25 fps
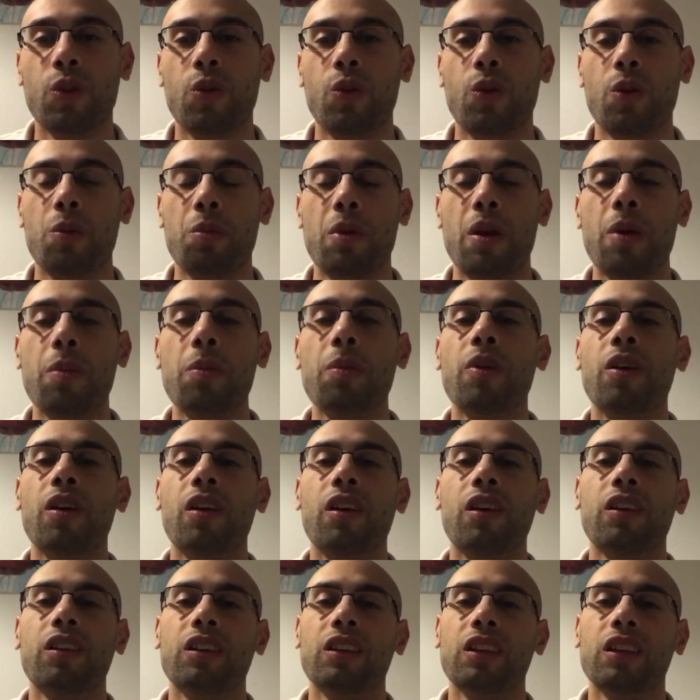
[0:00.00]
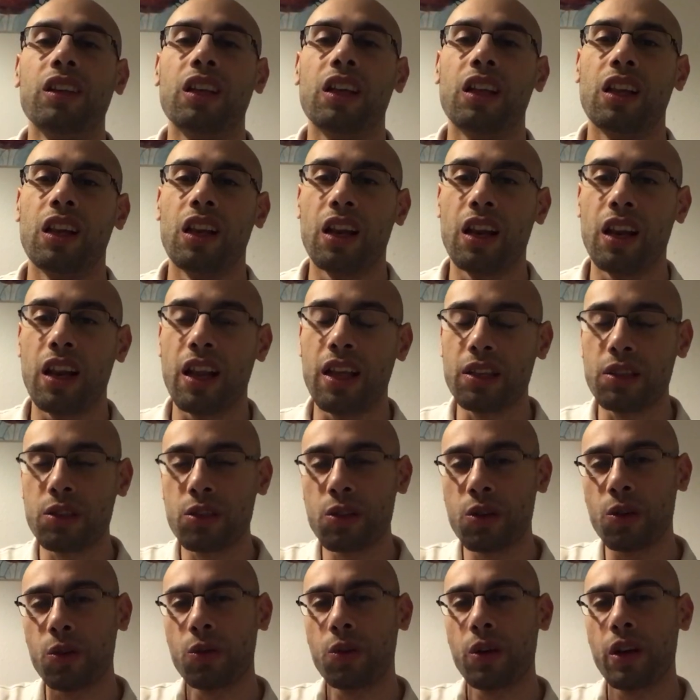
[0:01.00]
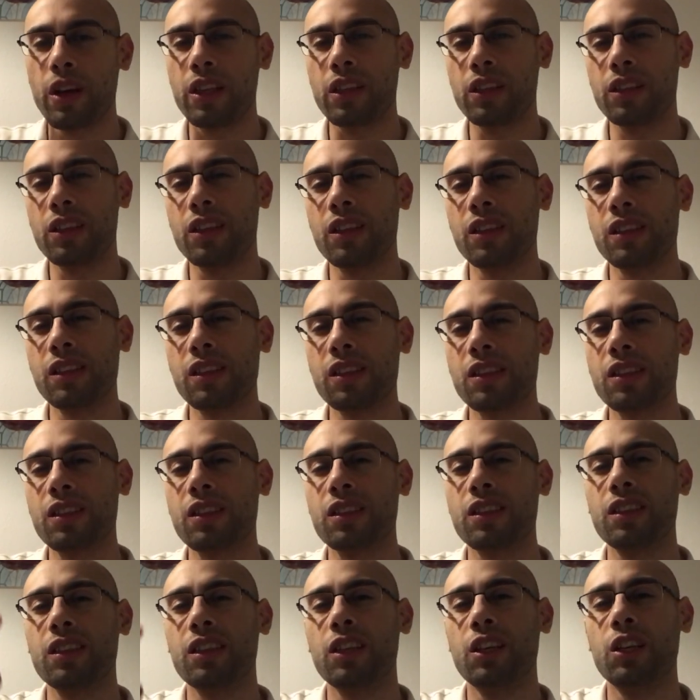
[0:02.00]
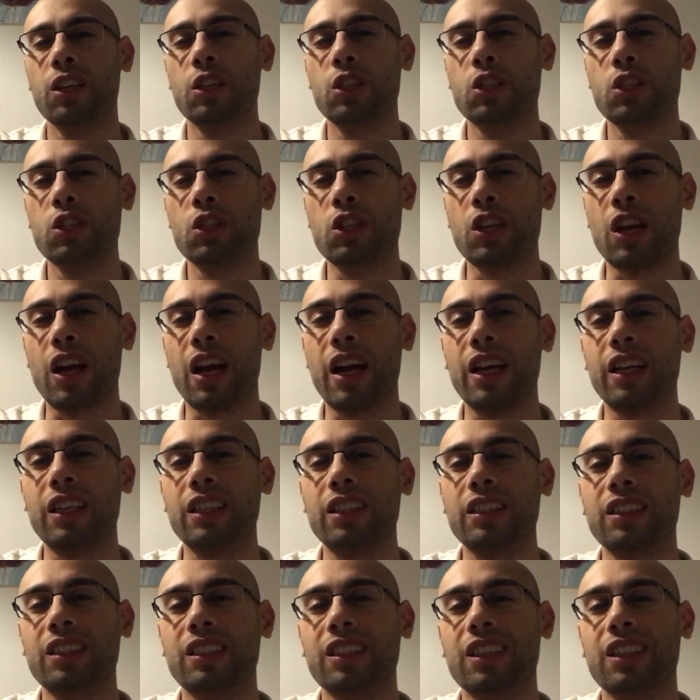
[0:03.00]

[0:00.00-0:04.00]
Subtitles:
remember, let your greatness shine.